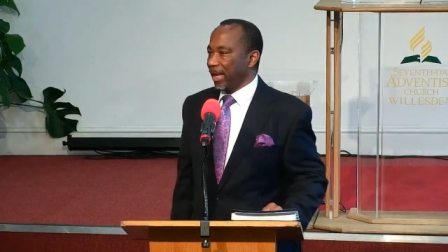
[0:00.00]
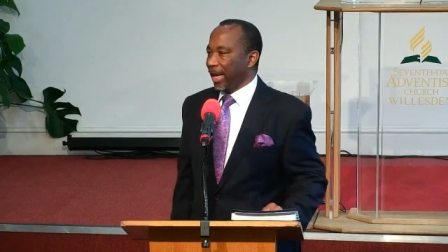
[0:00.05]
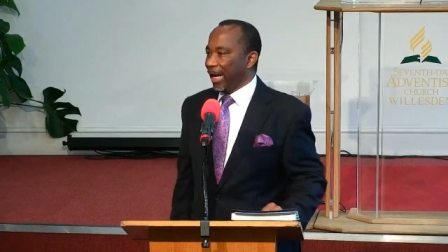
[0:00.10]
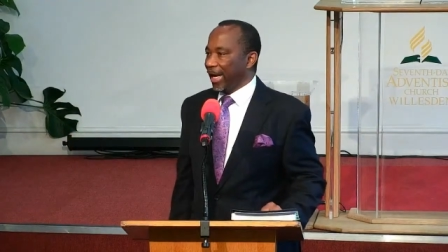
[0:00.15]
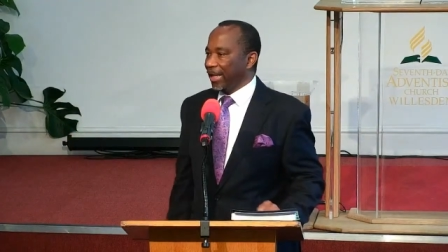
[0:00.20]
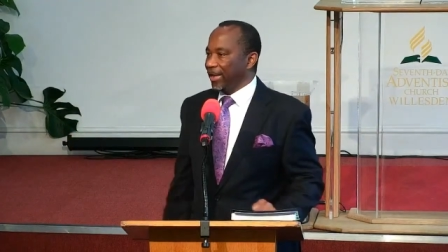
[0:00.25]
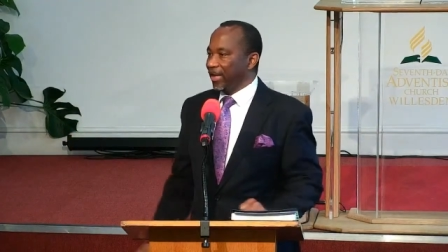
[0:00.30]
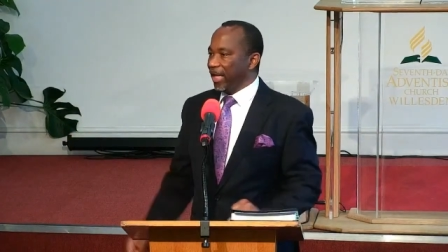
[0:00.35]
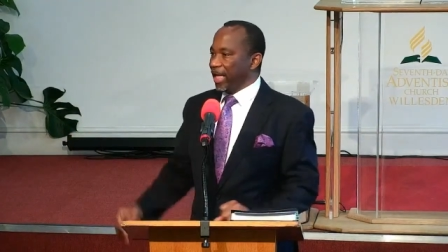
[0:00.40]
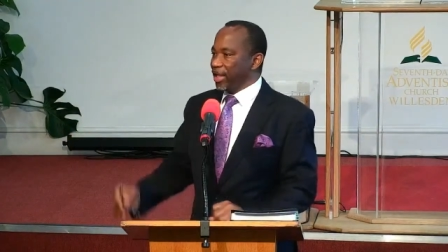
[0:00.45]

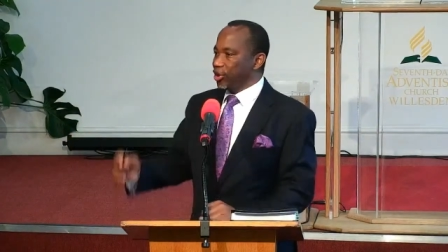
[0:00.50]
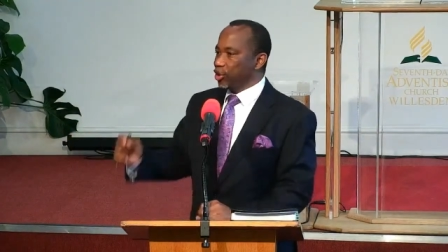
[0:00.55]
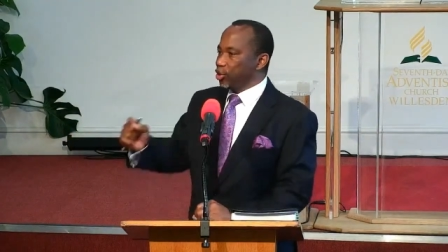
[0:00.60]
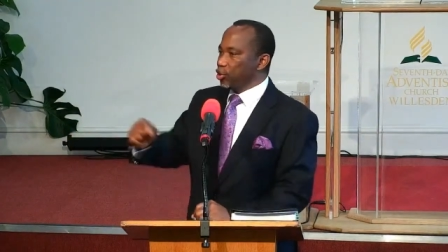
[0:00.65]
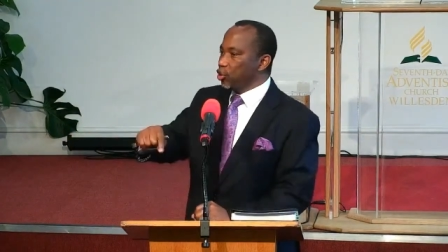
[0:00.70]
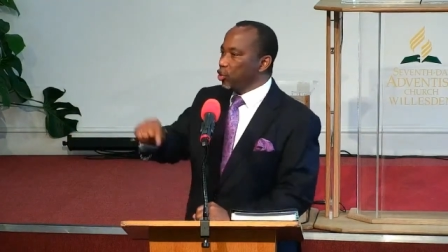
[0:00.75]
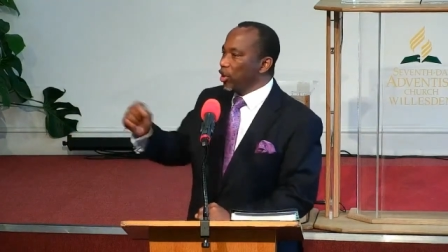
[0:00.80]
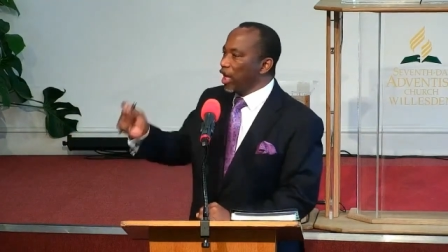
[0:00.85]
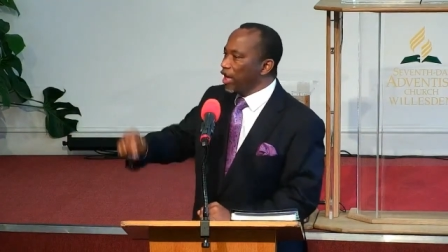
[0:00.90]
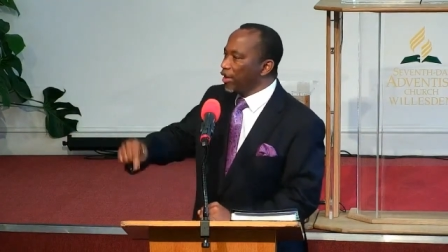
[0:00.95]
And they
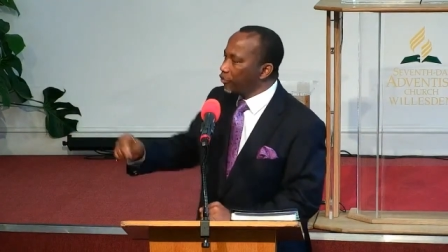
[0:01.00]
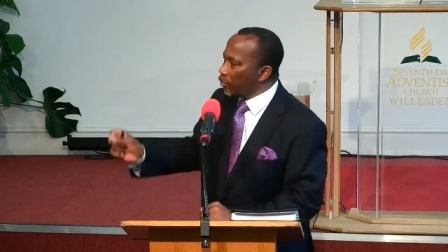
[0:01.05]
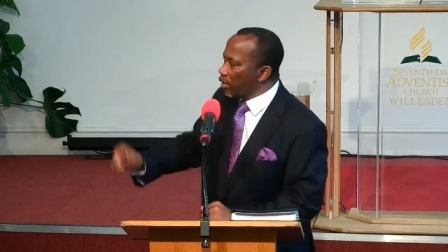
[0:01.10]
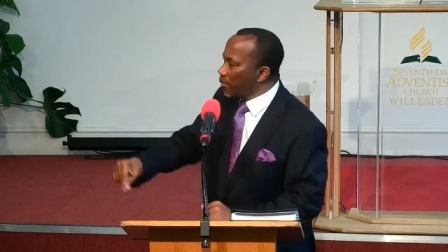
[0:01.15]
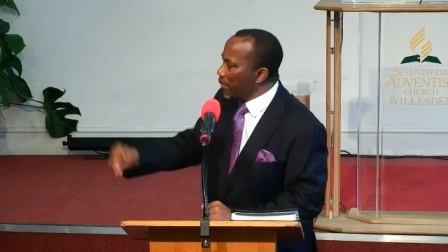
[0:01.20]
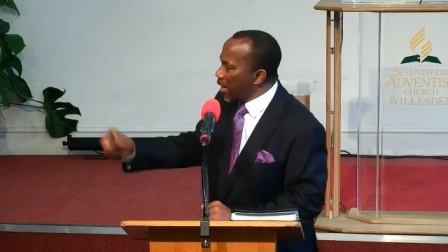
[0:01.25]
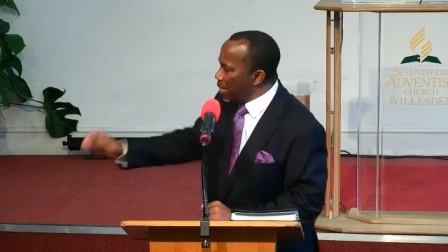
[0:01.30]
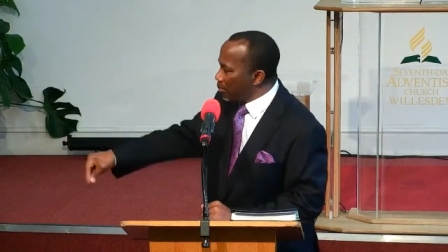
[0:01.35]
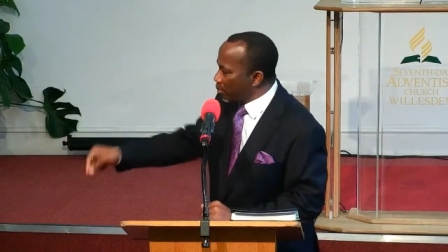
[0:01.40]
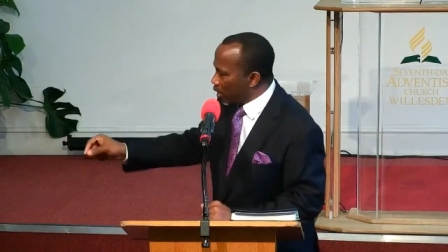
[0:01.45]
should have
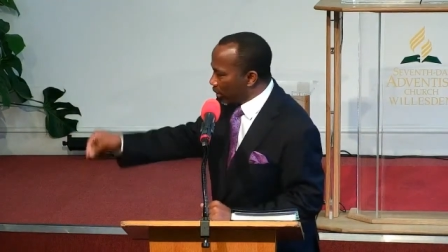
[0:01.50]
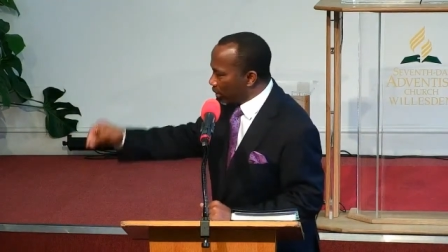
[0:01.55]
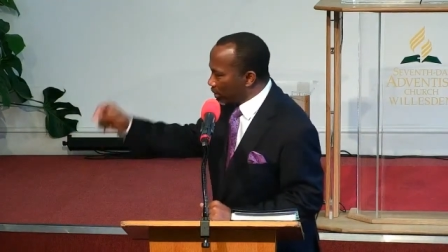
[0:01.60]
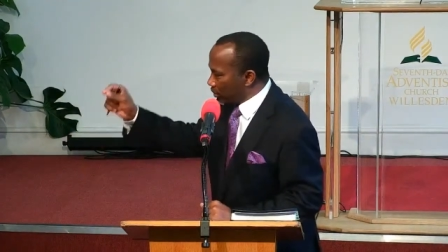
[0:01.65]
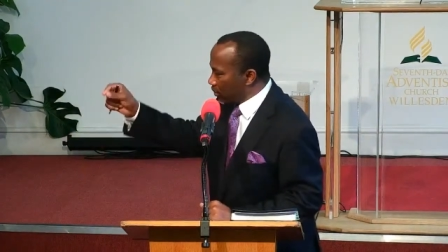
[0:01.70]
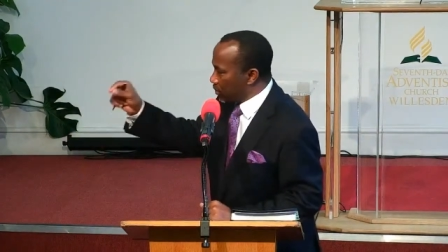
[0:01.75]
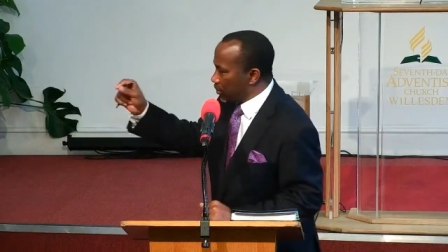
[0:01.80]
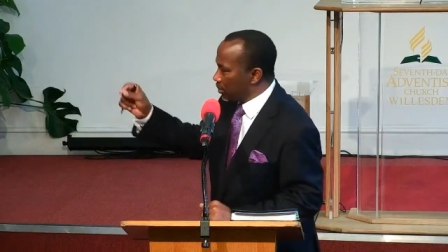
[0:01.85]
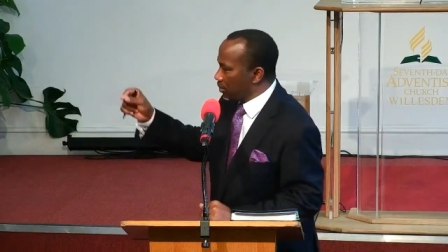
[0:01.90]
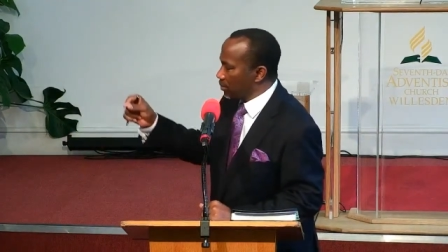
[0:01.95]
remembered.